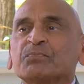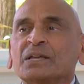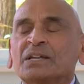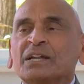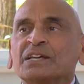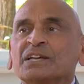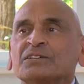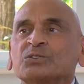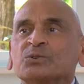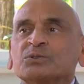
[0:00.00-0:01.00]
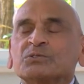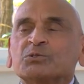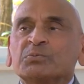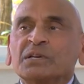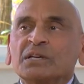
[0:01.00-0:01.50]
In any case, so
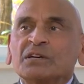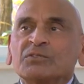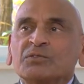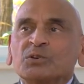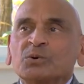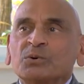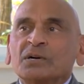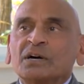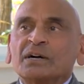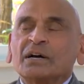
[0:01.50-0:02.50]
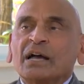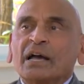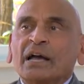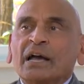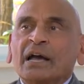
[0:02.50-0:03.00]
speaking of yoga
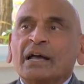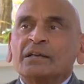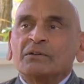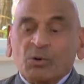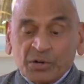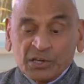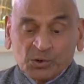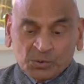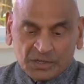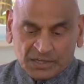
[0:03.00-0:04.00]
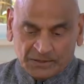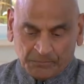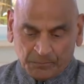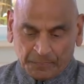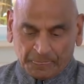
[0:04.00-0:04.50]
or a yogi
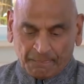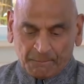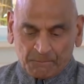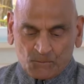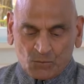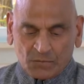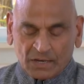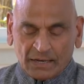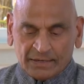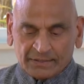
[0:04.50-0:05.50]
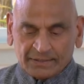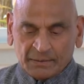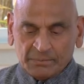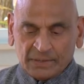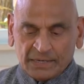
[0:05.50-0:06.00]
as
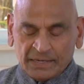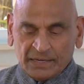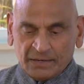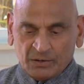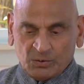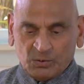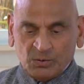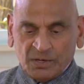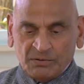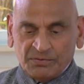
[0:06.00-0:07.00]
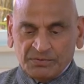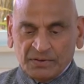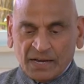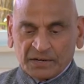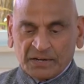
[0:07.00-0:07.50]
somebody who in
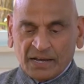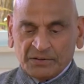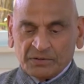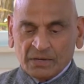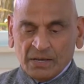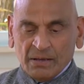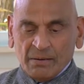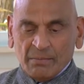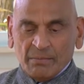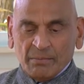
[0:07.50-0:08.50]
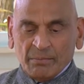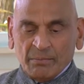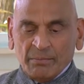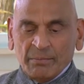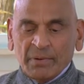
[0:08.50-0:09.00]
fact has
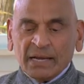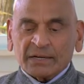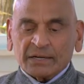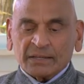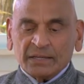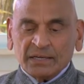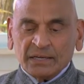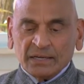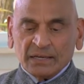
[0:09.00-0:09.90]
met the